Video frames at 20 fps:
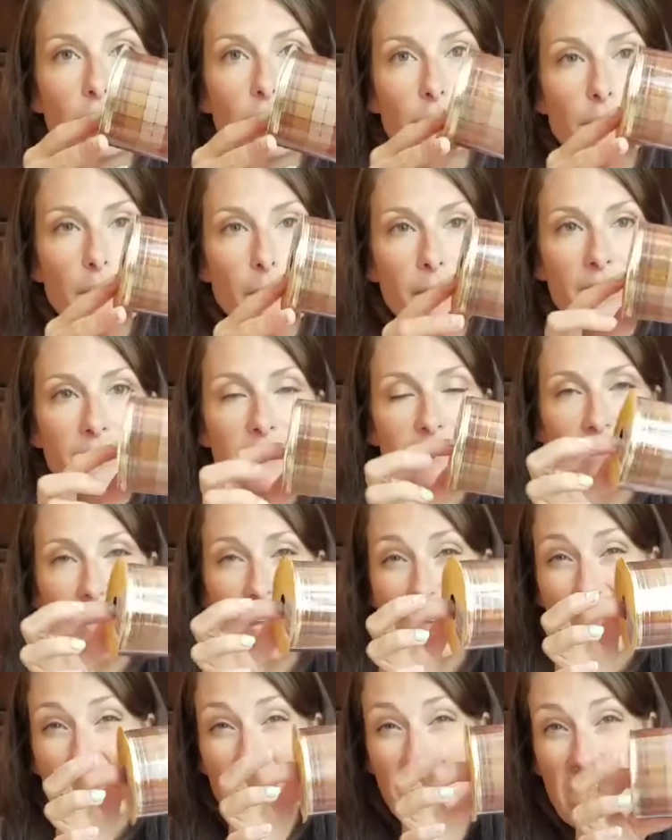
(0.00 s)
ribbon. They have a
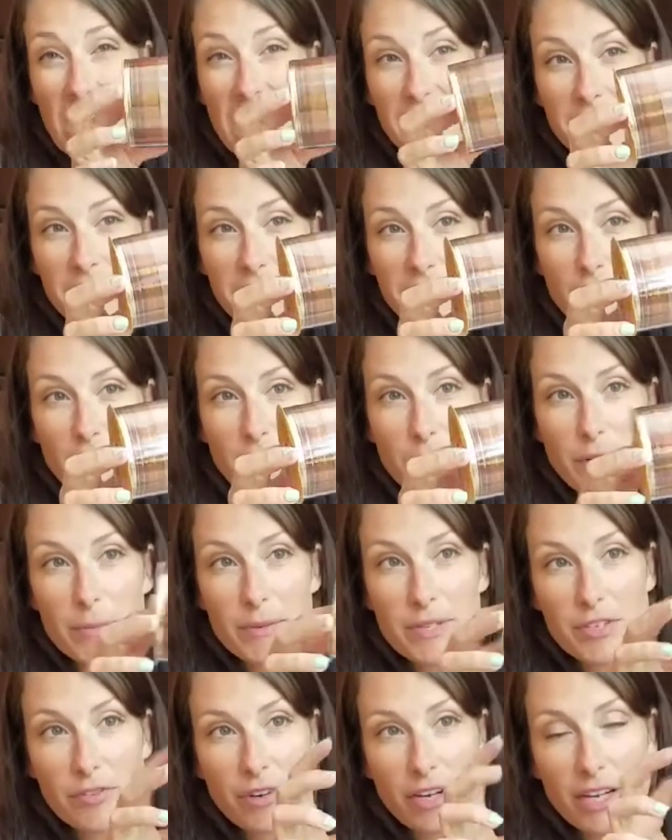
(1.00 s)
lot of fall
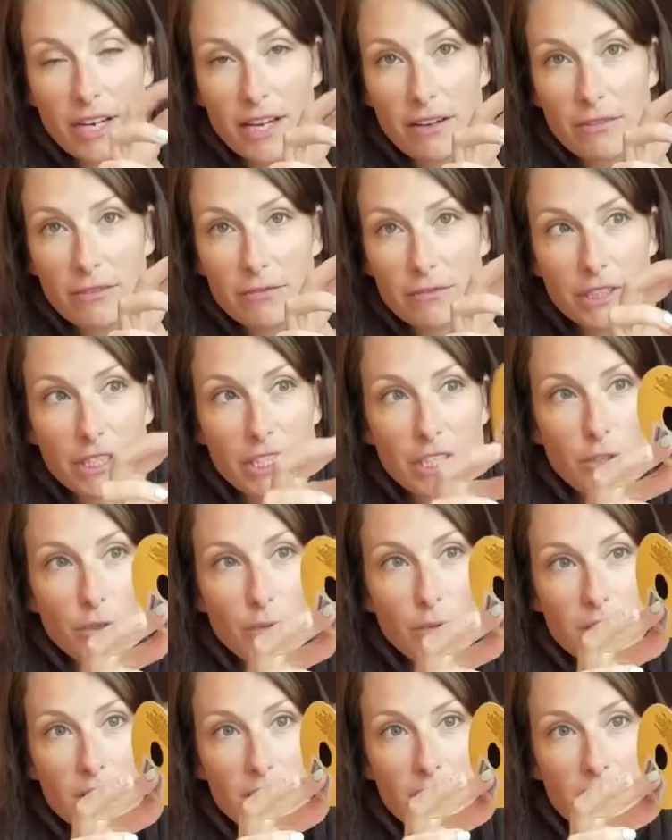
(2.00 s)
ribbons right now, really cute
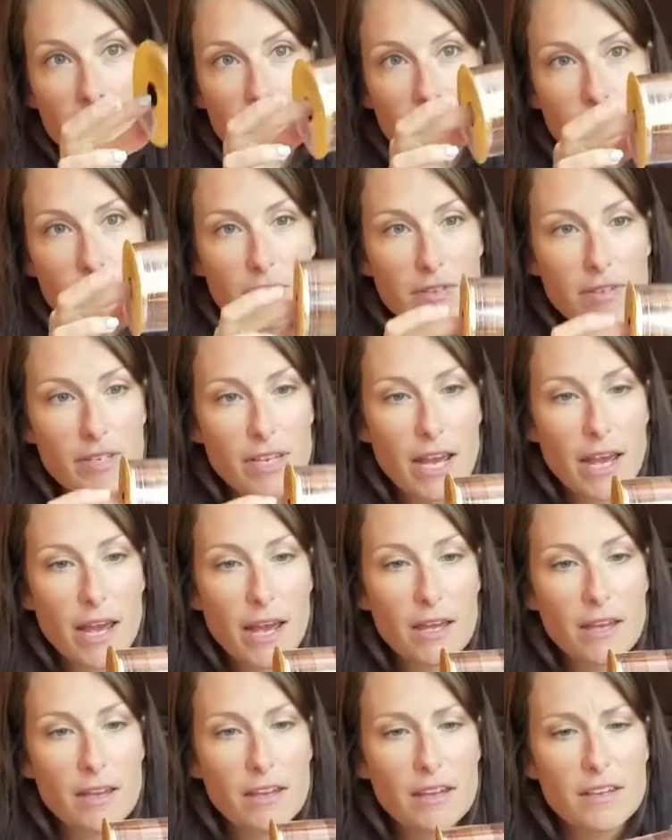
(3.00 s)
ones. This one's got
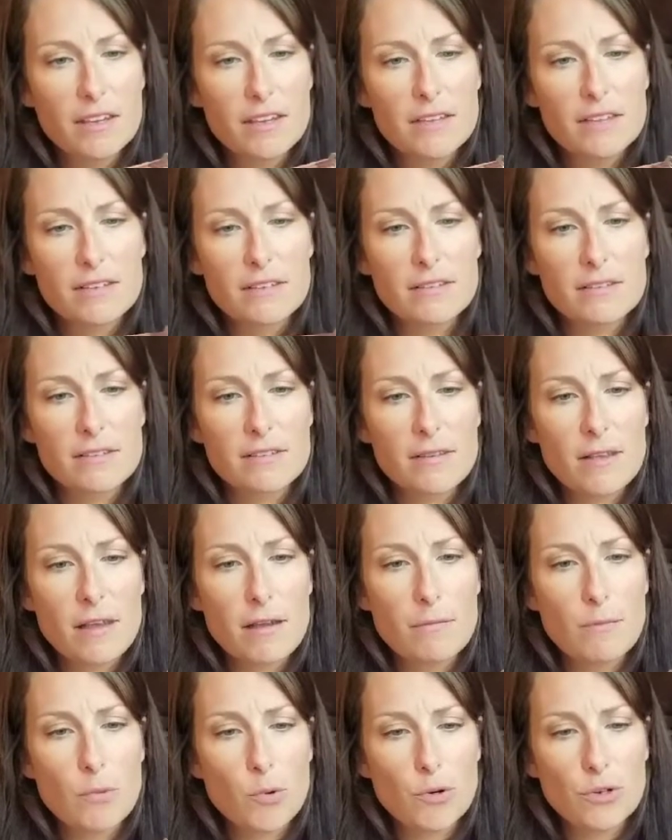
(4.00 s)
some
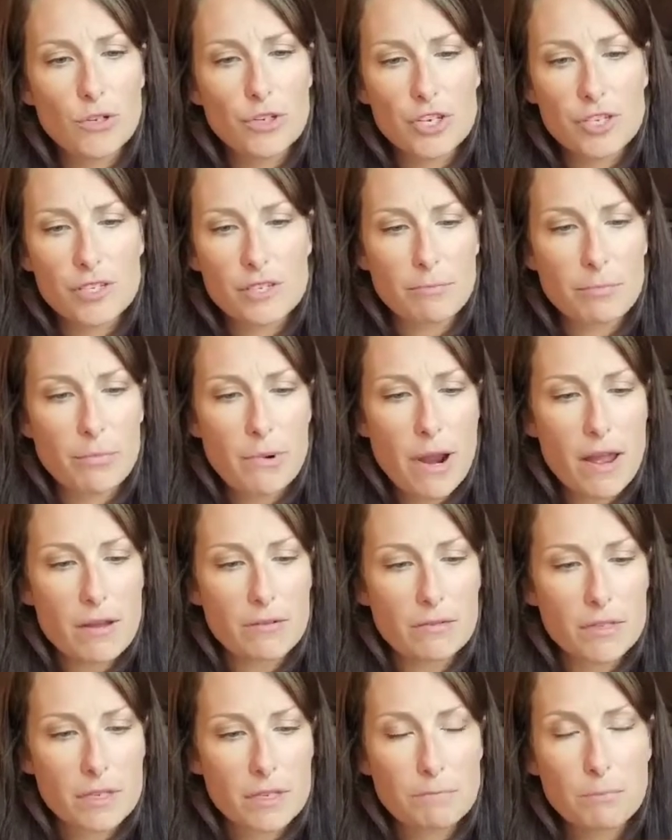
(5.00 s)
oranges and
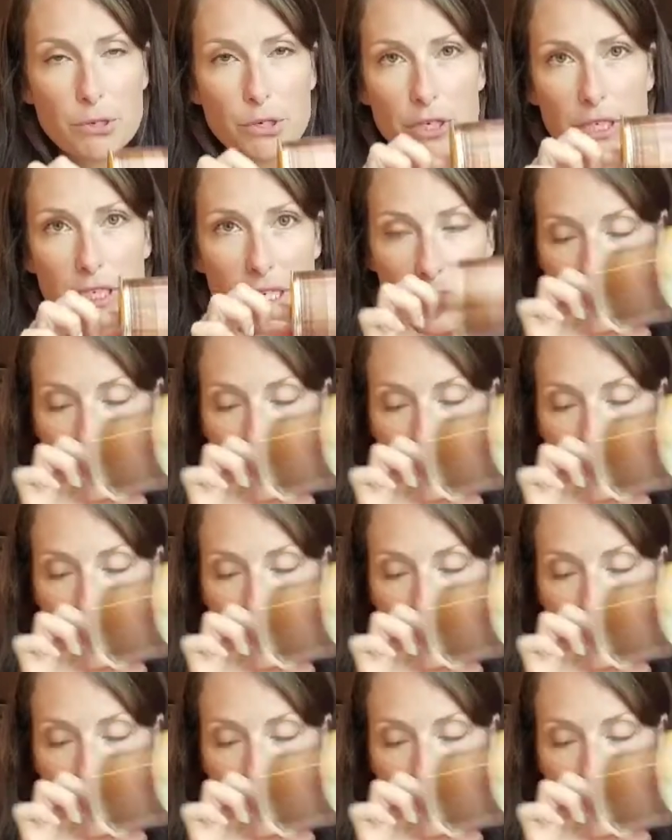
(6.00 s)
browns and burgundies